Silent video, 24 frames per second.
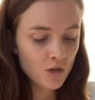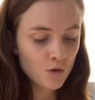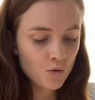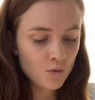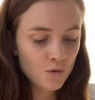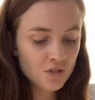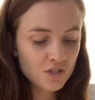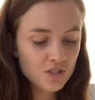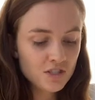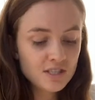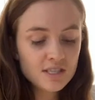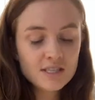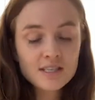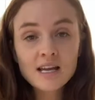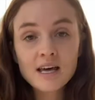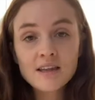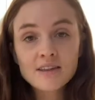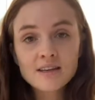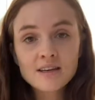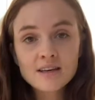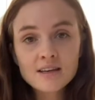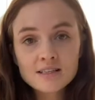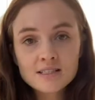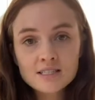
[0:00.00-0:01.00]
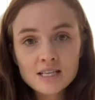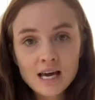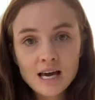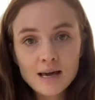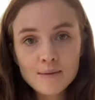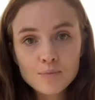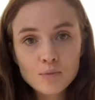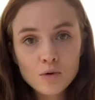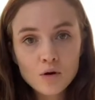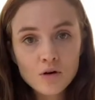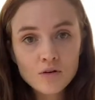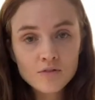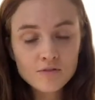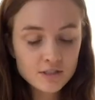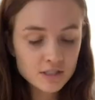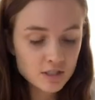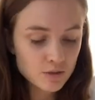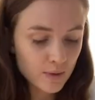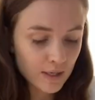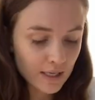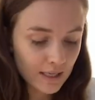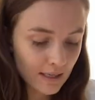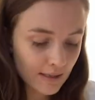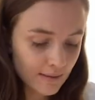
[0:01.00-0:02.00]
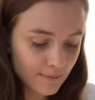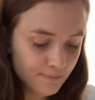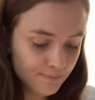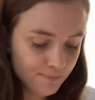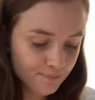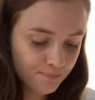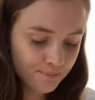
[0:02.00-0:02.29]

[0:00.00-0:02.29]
which is another type of sweetener